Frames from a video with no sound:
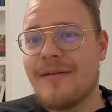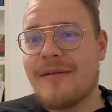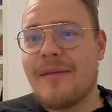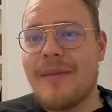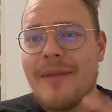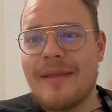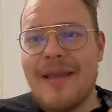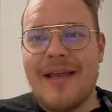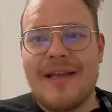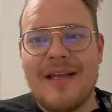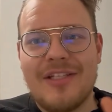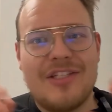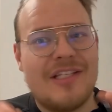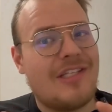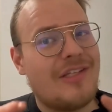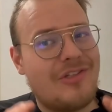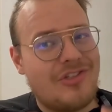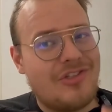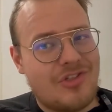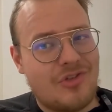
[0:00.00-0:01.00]
Maybe even
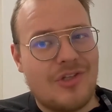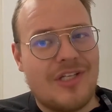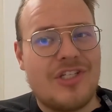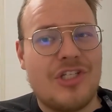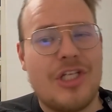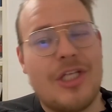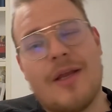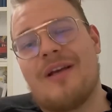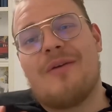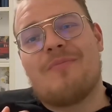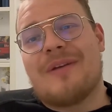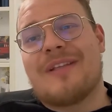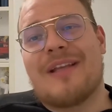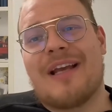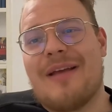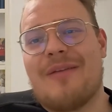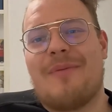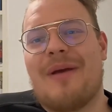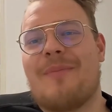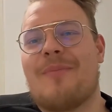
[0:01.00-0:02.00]
some strange stuff
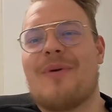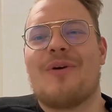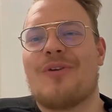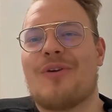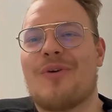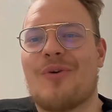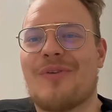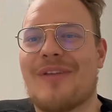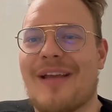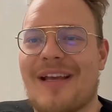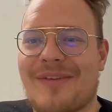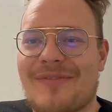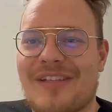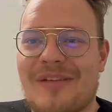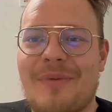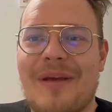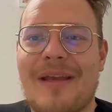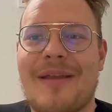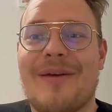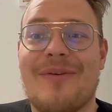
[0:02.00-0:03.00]
besides my personal taste and
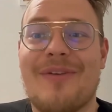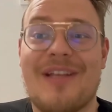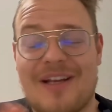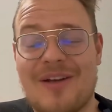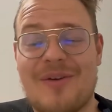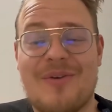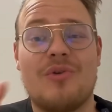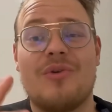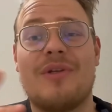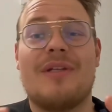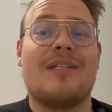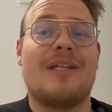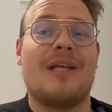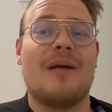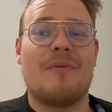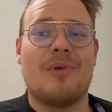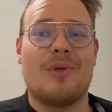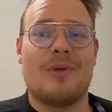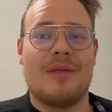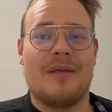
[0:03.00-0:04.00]
my desire to
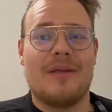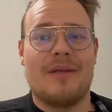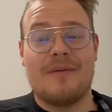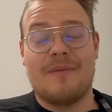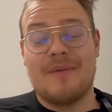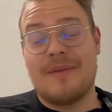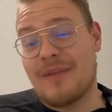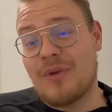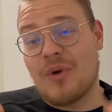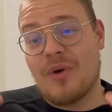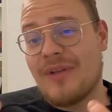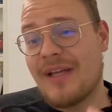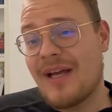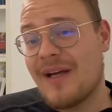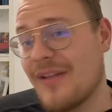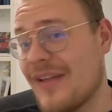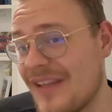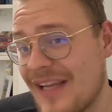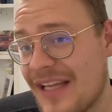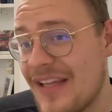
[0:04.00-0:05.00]
discover. On the
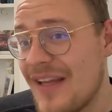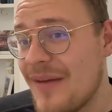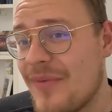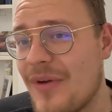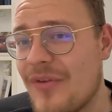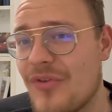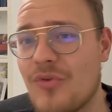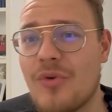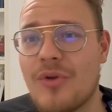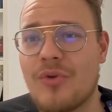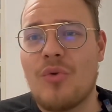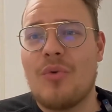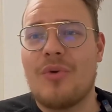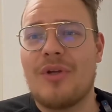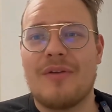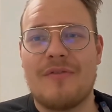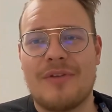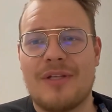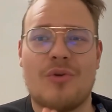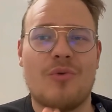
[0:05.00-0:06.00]
other hand, I'm also a cook.
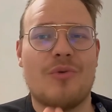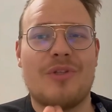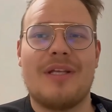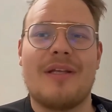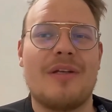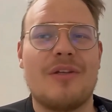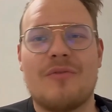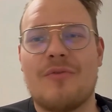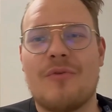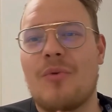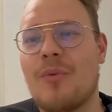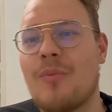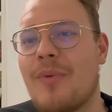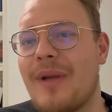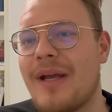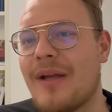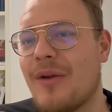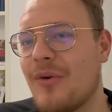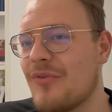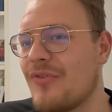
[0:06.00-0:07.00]
If I don't eat the food when
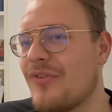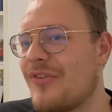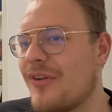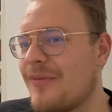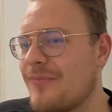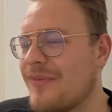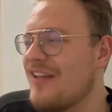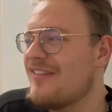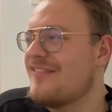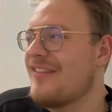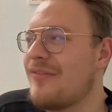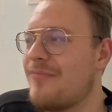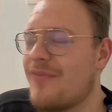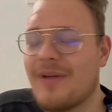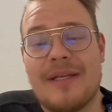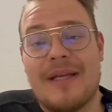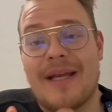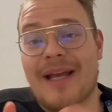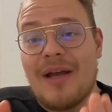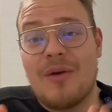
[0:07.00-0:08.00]
I go to Japan, then
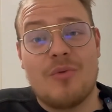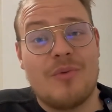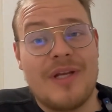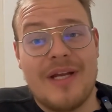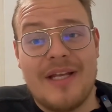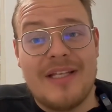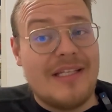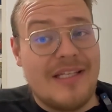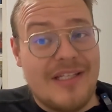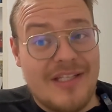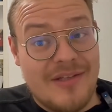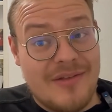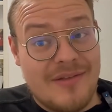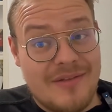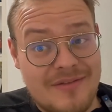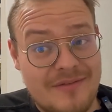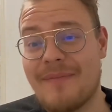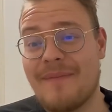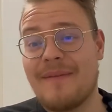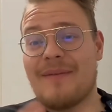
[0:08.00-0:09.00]
when the heck will I eat it?
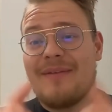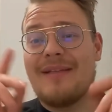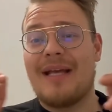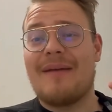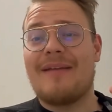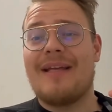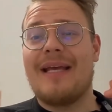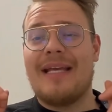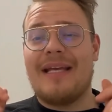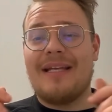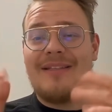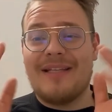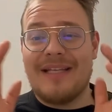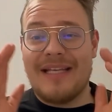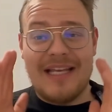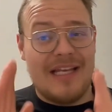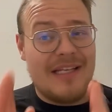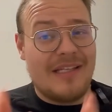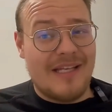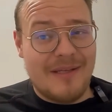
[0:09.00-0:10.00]
That said, in
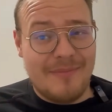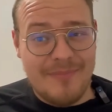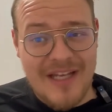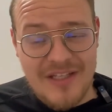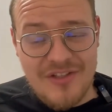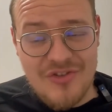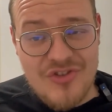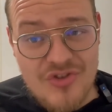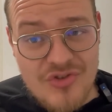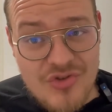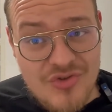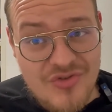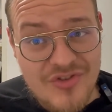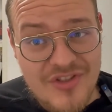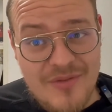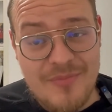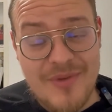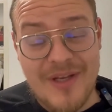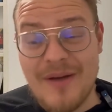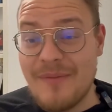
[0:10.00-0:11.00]
the end, I managed to choose an
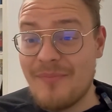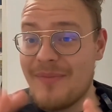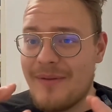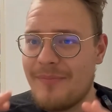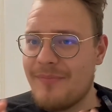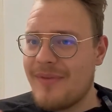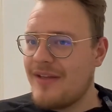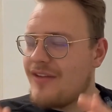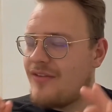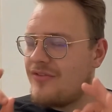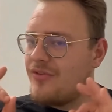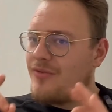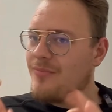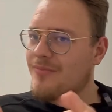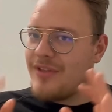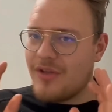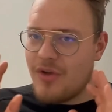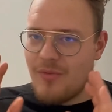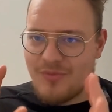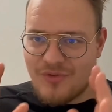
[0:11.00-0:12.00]
apartment, but it took
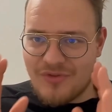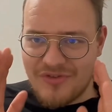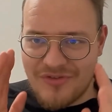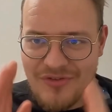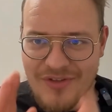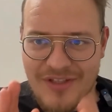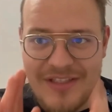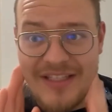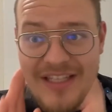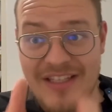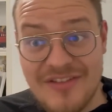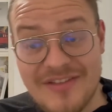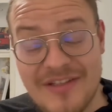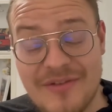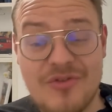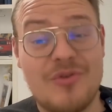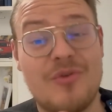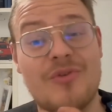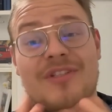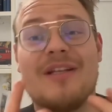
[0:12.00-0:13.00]
me almost 3 days and
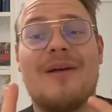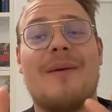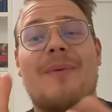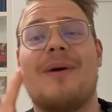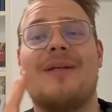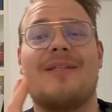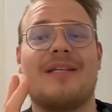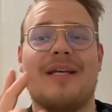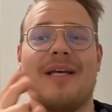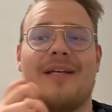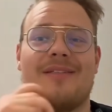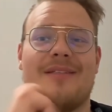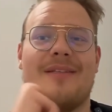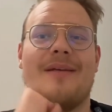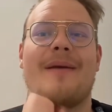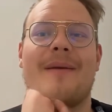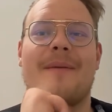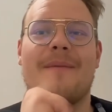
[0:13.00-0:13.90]
2 sleepless nights.